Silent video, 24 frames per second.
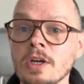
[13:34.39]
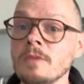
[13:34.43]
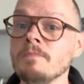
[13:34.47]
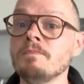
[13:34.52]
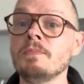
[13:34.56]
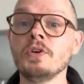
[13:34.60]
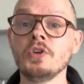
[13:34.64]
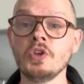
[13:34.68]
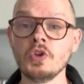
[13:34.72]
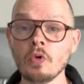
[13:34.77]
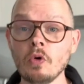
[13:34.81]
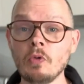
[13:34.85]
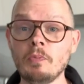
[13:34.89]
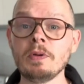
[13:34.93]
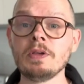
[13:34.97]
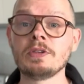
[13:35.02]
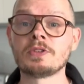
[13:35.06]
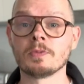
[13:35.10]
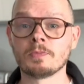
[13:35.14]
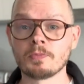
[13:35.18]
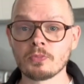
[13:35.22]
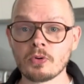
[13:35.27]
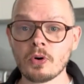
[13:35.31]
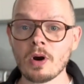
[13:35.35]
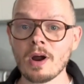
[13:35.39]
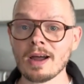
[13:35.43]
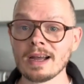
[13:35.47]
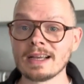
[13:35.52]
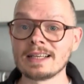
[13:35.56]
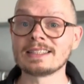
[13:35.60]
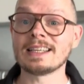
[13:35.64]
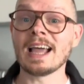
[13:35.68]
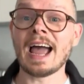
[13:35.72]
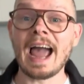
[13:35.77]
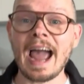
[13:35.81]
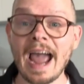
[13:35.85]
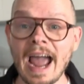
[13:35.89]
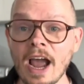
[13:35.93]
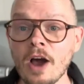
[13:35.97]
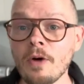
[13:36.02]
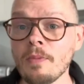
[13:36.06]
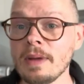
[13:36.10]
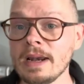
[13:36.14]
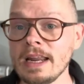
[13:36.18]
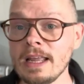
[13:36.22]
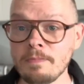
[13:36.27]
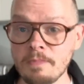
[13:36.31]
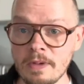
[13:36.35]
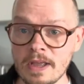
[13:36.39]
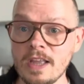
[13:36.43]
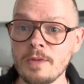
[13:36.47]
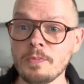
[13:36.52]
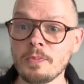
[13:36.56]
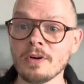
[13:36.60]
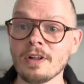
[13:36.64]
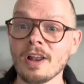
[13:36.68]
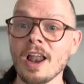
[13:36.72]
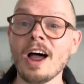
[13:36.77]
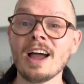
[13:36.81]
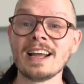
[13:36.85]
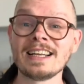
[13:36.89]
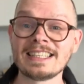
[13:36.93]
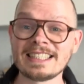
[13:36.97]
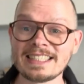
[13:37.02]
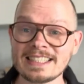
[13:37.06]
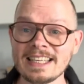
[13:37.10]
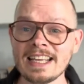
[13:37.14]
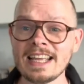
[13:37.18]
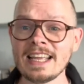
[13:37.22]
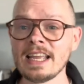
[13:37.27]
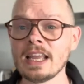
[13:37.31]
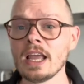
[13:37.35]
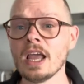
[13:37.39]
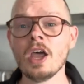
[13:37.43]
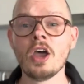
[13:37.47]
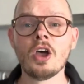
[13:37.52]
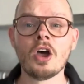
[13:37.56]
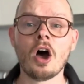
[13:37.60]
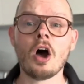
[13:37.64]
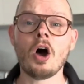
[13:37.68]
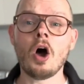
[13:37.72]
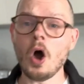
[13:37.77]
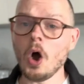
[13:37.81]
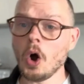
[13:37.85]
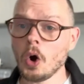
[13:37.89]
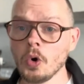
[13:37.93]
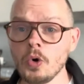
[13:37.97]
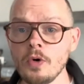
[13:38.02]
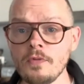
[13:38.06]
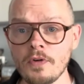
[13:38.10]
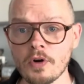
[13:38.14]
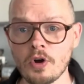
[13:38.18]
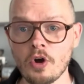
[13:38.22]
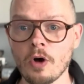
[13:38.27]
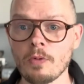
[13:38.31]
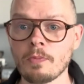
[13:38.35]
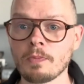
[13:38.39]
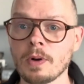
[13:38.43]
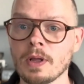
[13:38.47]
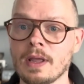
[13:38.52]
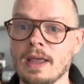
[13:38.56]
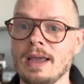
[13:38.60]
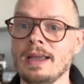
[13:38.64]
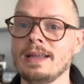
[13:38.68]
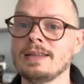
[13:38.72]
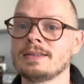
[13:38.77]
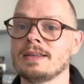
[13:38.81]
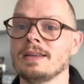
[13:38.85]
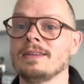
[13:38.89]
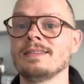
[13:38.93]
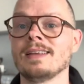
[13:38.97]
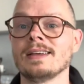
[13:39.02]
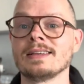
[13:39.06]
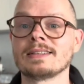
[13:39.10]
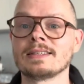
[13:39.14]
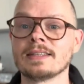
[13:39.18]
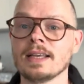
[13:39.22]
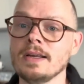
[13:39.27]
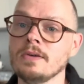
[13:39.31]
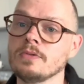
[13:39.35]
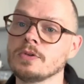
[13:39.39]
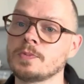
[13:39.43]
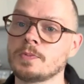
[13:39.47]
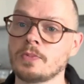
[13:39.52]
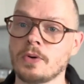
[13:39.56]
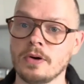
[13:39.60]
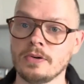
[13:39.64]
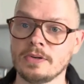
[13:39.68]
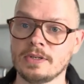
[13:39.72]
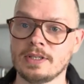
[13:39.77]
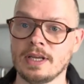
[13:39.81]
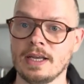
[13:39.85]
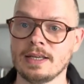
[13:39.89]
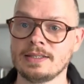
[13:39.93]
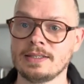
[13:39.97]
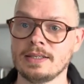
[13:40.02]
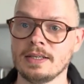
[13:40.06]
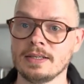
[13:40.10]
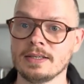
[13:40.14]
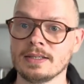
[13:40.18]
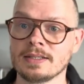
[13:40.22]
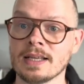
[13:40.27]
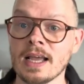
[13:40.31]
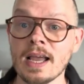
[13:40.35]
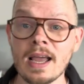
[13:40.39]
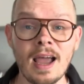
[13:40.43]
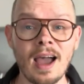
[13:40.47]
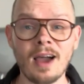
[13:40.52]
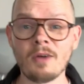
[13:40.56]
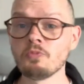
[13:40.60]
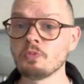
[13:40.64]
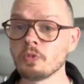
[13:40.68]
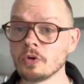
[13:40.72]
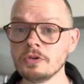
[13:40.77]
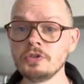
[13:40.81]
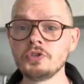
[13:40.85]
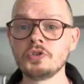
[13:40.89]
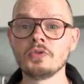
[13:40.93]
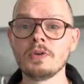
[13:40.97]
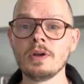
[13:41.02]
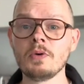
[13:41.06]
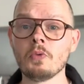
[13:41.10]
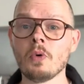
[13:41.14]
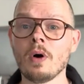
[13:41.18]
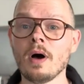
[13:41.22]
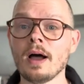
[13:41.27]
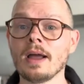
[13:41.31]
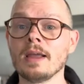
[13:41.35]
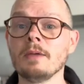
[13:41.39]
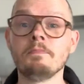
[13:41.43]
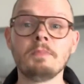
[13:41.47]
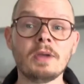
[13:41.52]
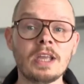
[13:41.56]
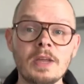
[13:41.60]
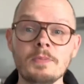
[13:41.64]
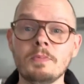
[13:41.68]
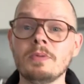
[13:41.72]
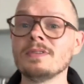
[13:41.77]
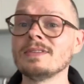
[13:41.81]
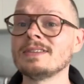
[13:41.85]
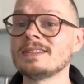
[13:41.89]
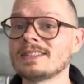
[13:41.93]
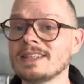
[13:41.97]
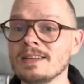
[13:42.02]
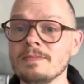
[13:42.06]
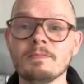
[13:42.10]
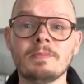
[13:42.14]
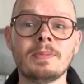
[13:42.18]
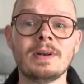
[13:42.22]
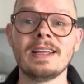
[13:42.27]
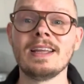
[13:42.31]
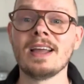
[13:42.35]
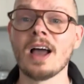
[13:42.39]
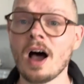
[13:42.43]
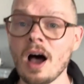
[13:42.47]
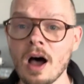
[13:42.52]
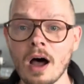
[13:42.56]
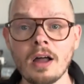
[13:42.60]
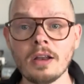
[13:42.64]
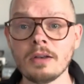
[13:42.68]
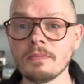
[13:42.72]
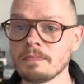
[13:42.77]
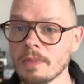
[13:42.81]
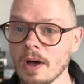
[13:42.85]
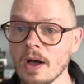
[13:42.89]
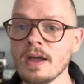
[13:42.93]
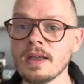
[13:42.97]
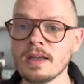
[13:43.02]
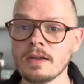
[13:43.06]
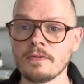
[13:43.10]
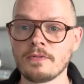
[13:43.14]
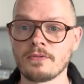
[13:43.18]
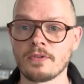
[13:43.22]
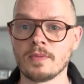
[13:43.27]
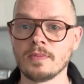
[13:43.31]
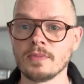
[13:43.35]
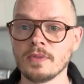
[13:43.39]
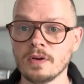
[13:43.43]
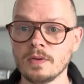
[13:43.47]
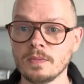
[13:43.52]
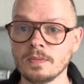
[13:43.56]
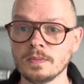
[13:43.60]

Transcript: But you would be surprised how many people I see are overcomplicating their sales processes and wondering why people simply aren't buying from them.